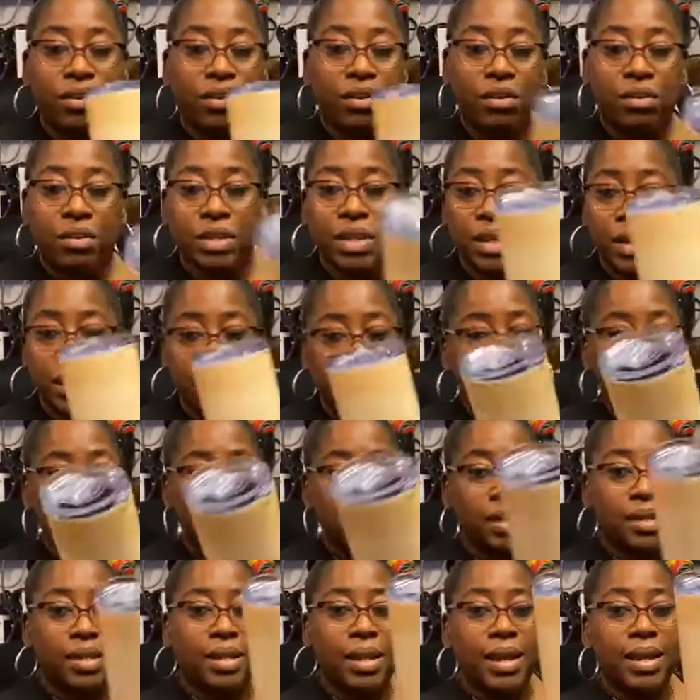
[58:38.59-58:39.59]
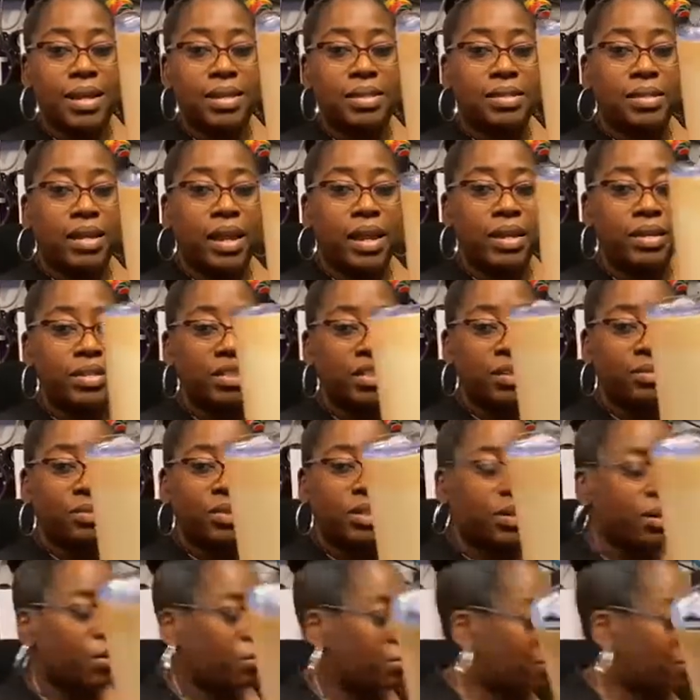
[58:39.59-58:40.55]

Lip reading: girl that I did last night. She would